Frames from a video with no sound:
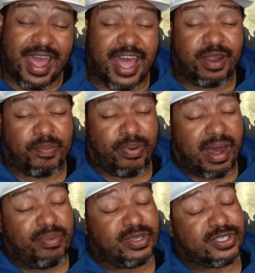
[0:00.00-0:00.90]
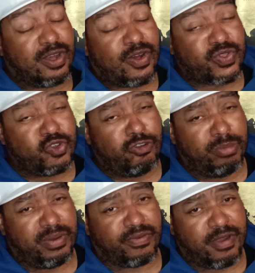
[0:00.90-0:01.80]
And you probably saw a
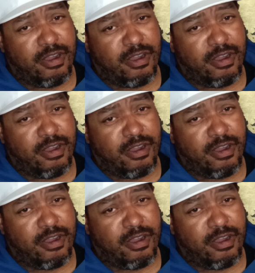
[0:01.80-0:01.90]
little bit of